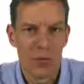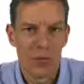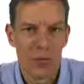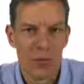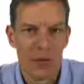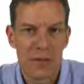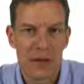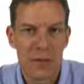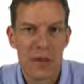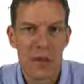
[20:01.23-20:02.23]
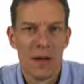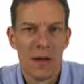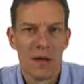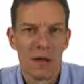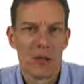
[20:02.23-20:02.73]
enrich things that way.
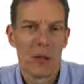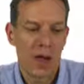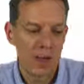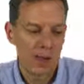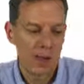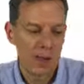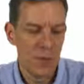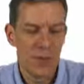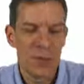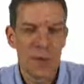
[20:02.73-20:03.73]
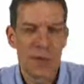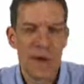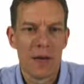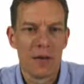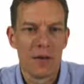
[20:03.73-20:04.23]
There's a lot of enrichments we can
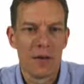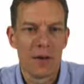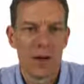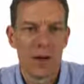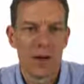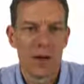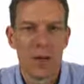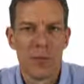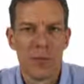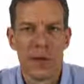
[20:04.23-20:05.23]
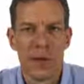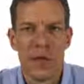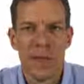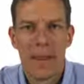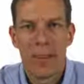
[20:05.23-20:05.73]
make in this kind of games.
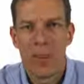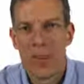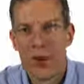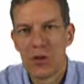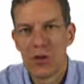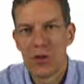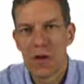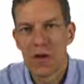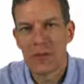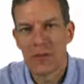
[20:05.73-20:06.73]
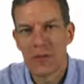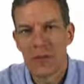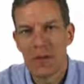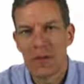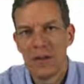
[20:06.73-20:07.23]
And what we're going to do next
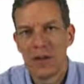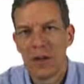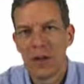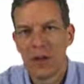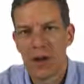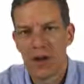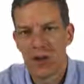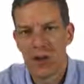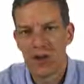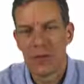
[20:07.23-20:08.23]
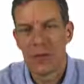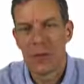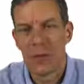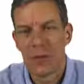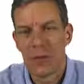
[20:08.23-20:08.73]
is look at another class of
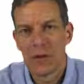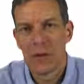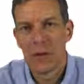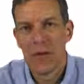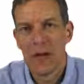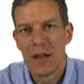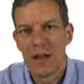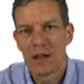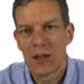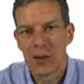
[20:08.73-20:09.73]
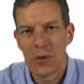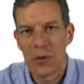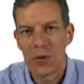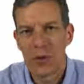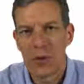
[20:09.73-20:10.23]
games. And this other
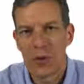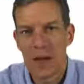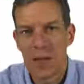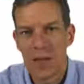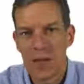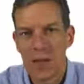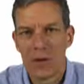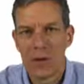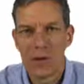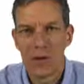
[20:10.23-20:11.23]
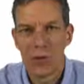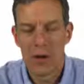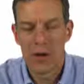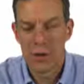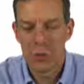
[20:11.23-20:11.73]
class of games is going to be
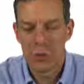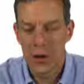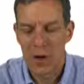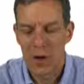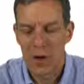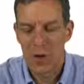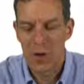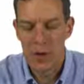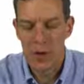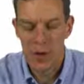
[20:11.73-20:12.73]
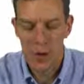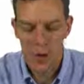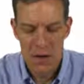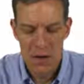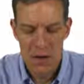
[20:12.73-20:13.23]
one where we
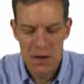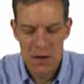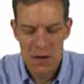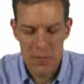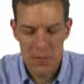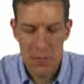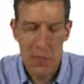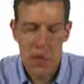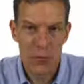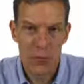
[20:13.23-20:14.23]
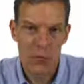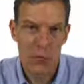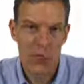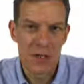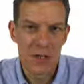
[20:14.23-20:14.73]
allow for
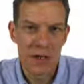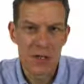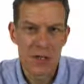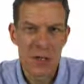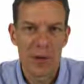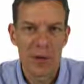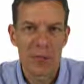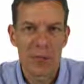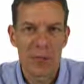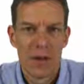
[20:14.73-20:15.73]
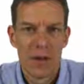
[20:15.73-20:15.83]
strategic complements.